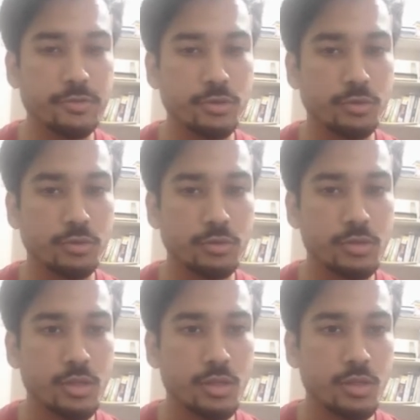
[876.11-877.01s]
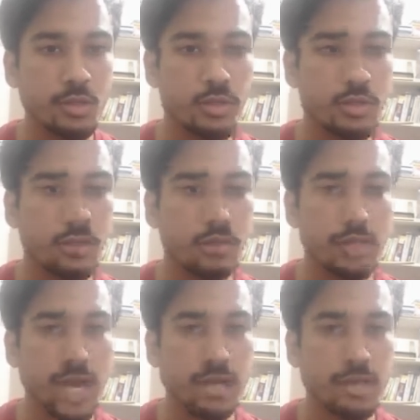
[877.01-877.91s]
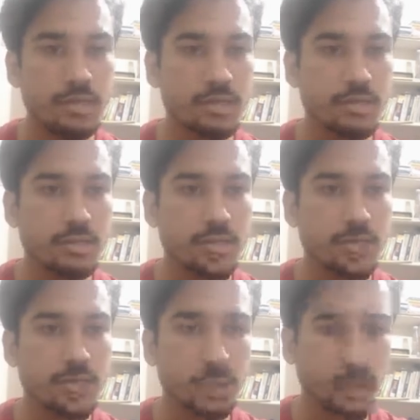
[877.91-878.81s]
So that is done.